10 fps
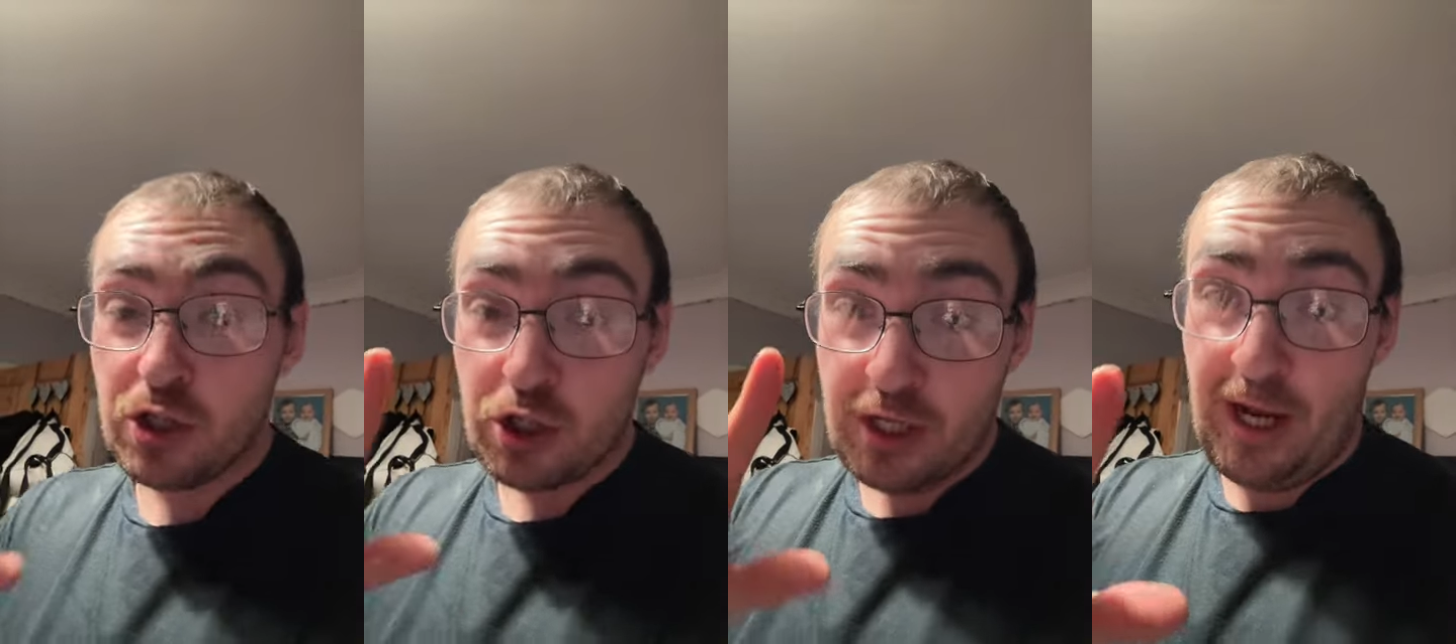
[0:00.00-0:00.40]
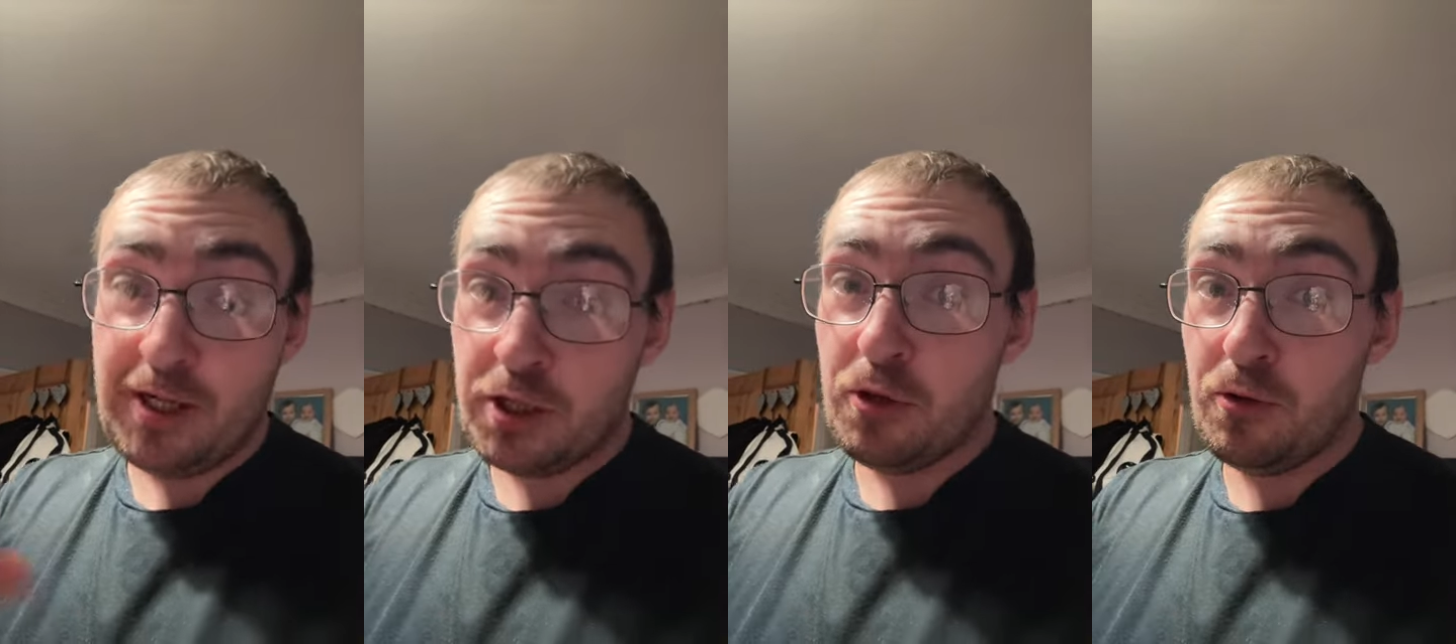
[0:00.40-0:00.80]
kind of
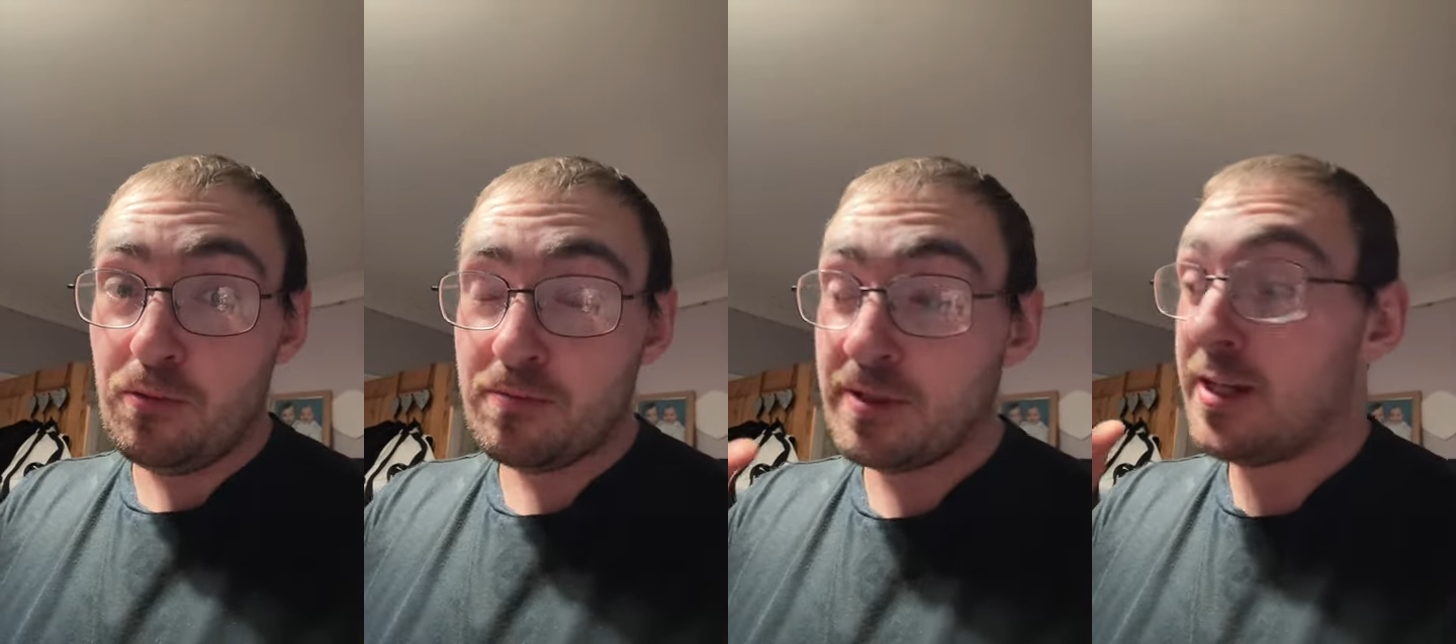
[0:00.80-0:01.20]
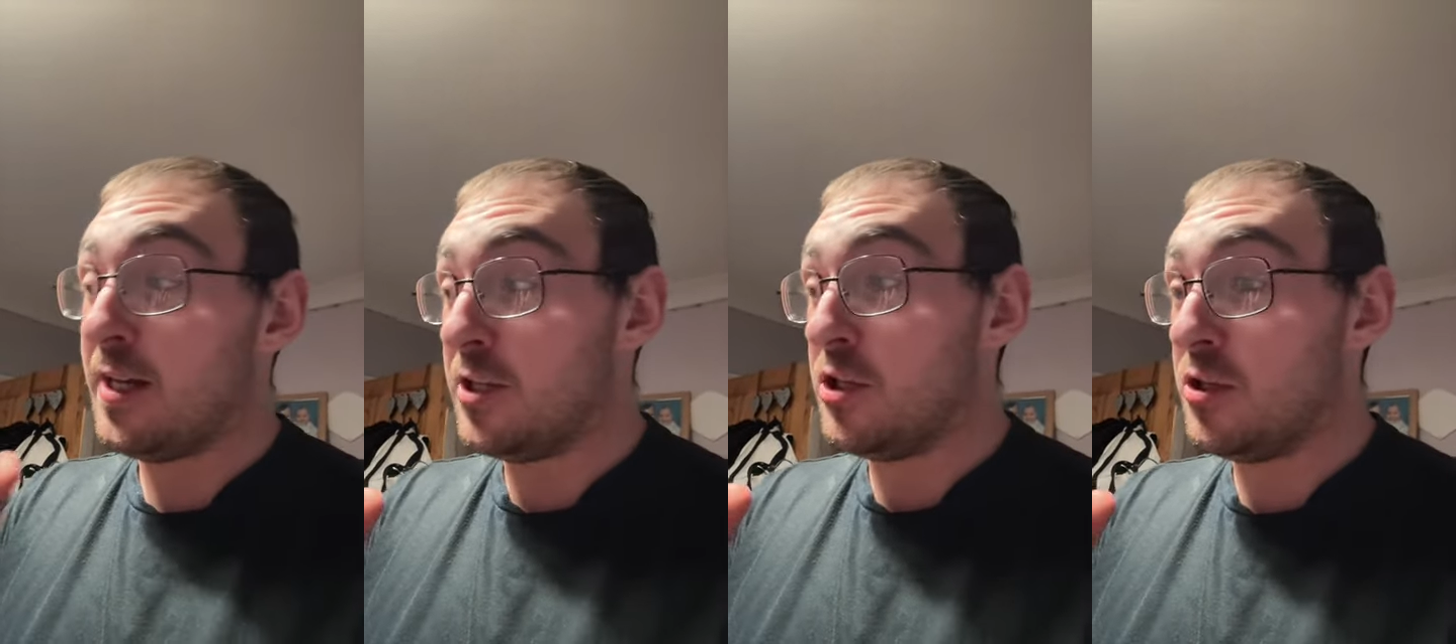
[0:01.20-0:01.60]
cool, kind
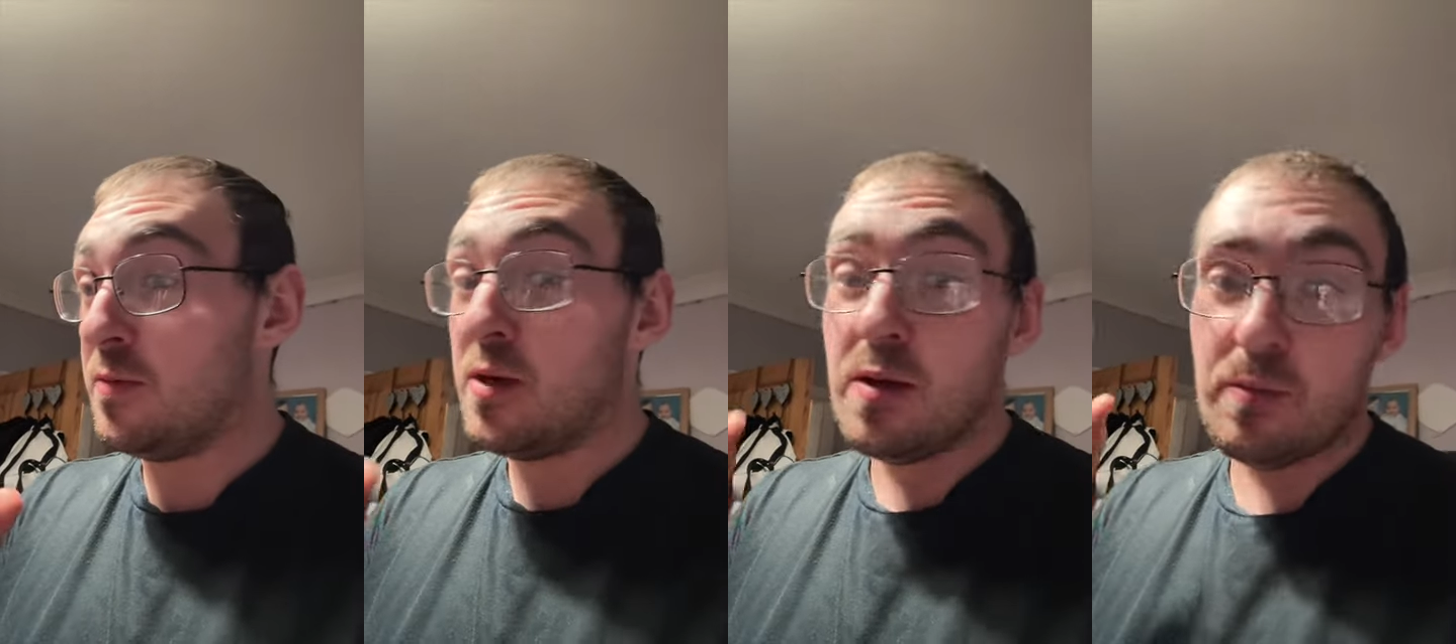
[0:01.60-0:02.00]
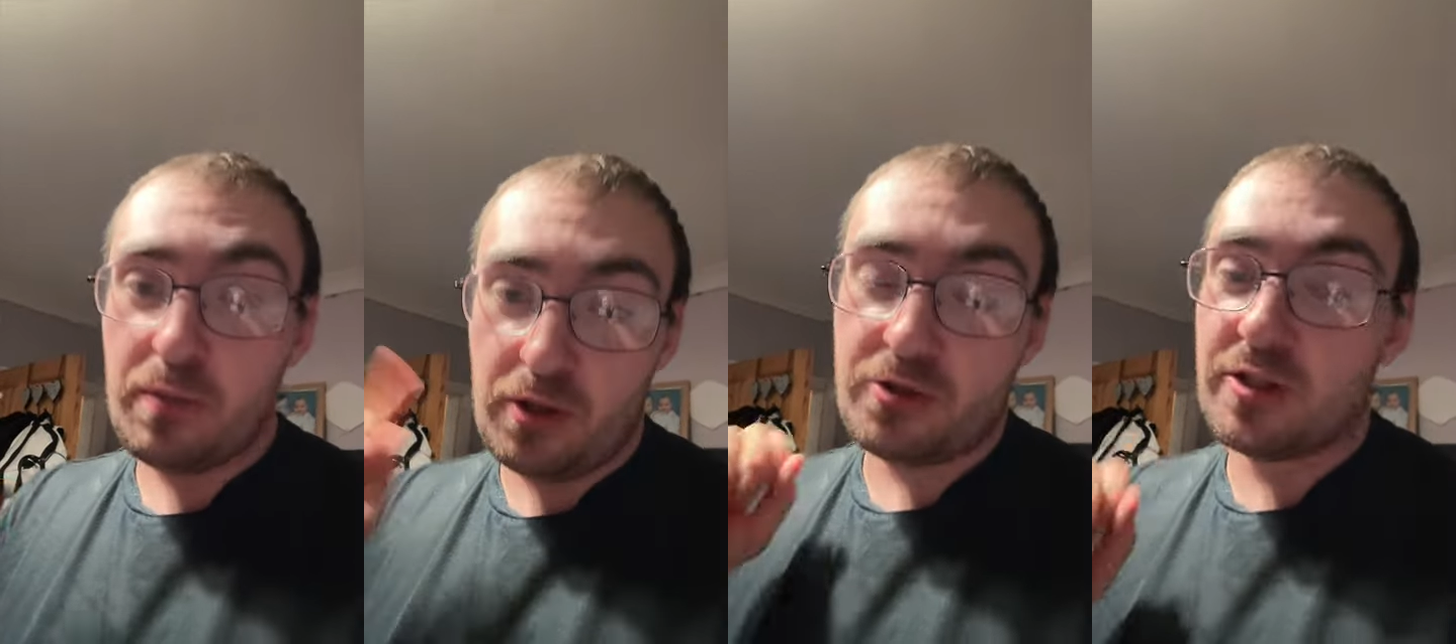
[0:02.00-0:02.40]
of good, but
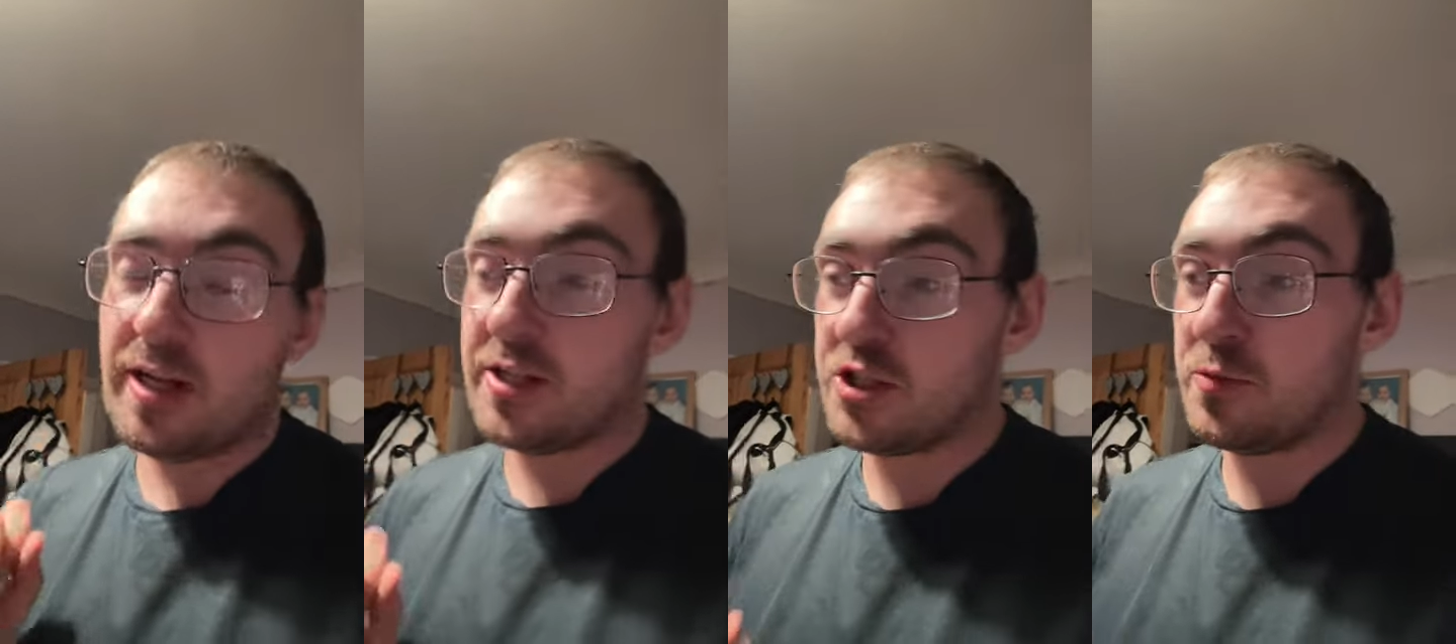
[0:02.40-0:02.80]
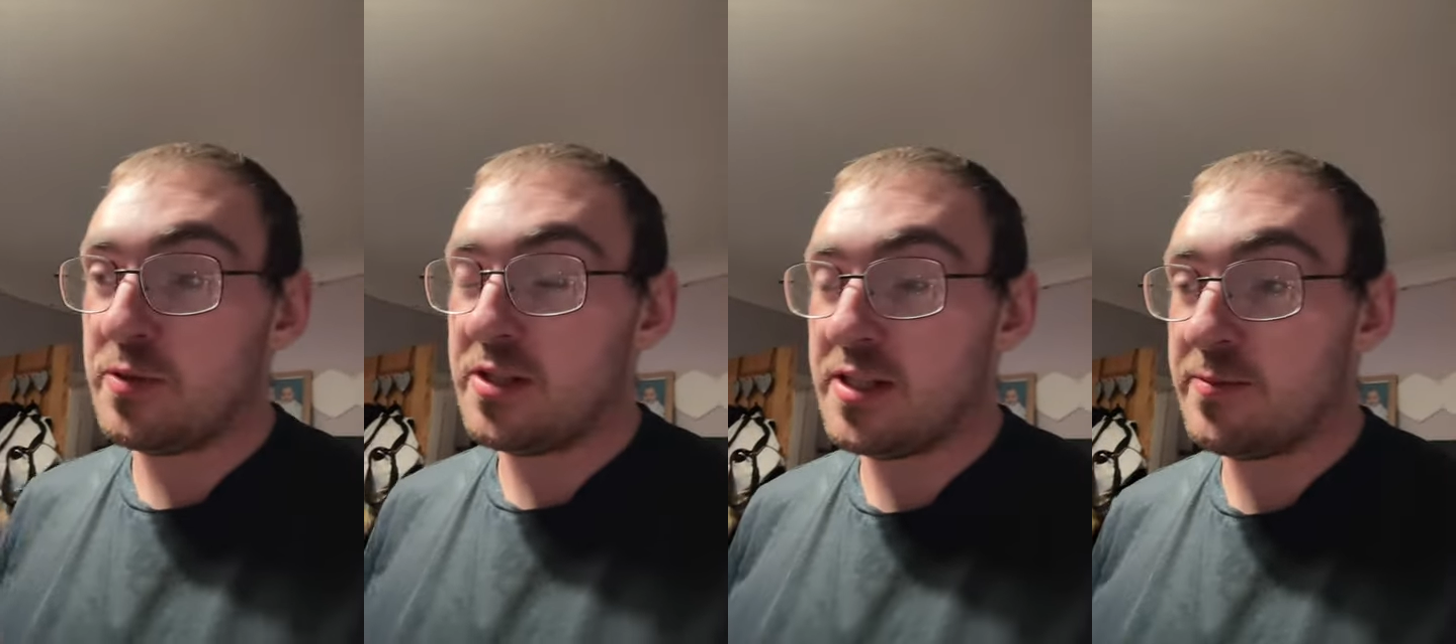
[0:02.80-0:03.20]
also kind of stupid at
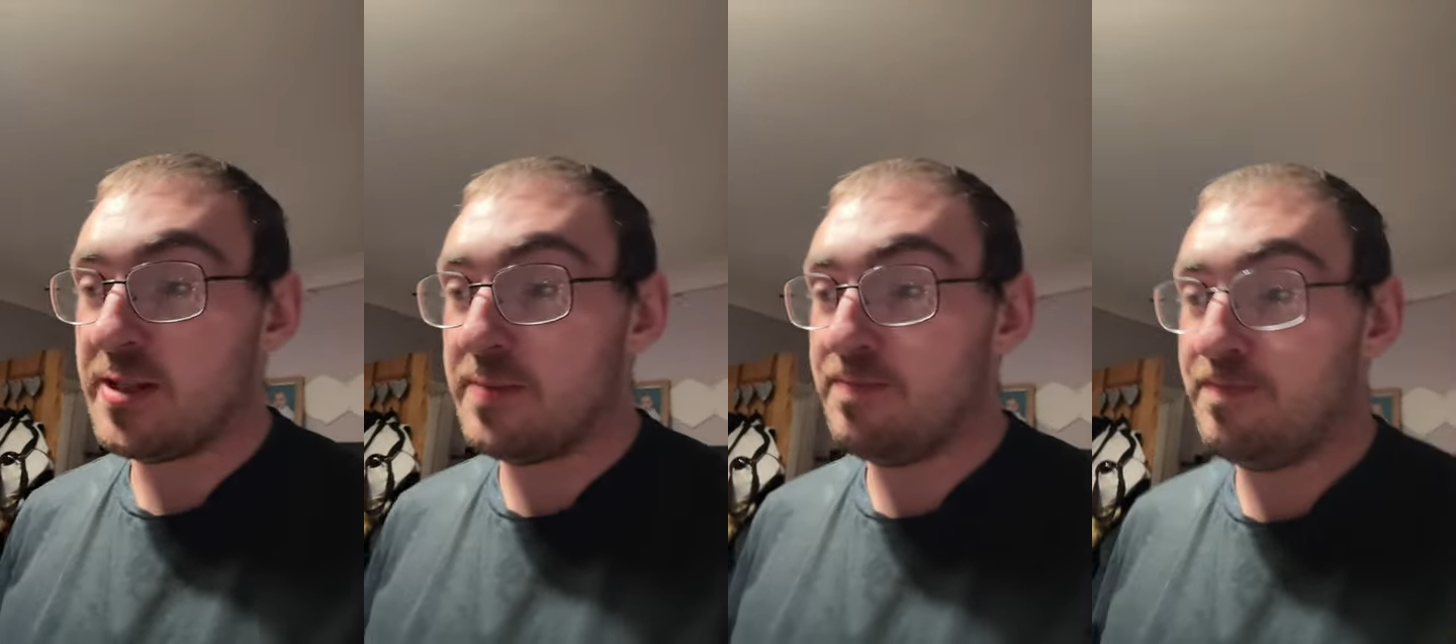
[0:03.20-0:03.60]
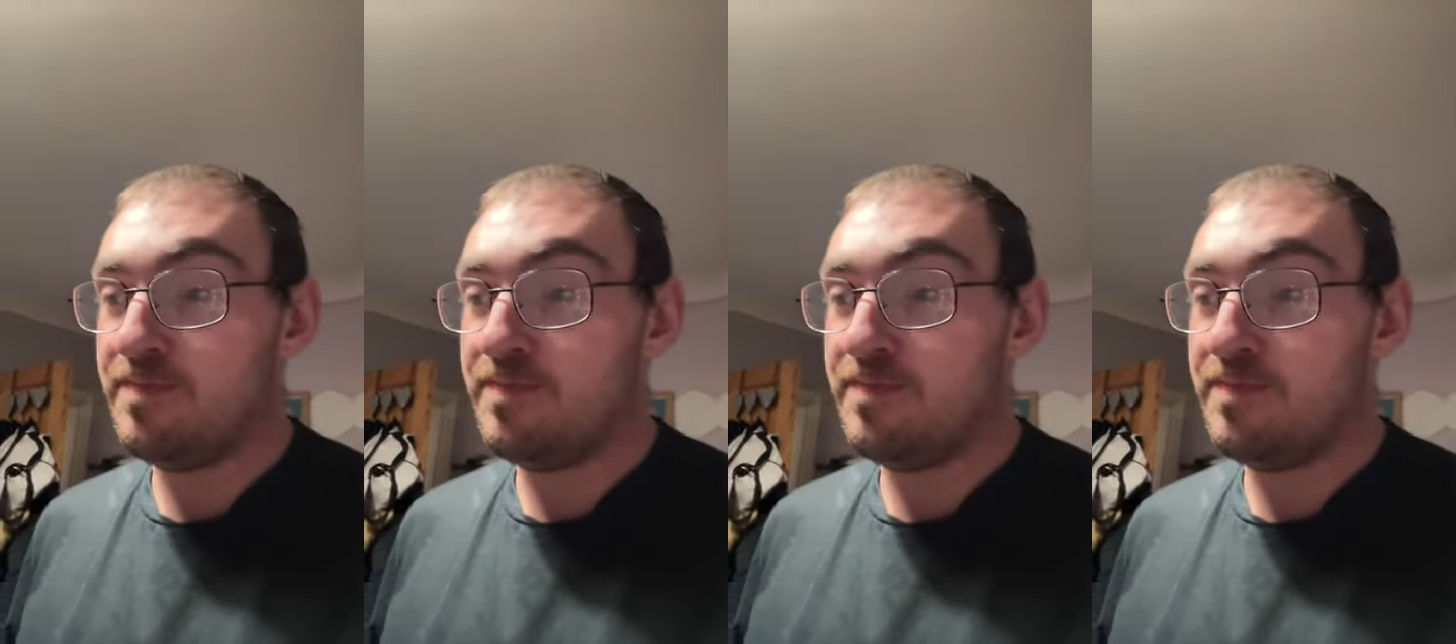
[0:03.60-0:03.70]
the same time?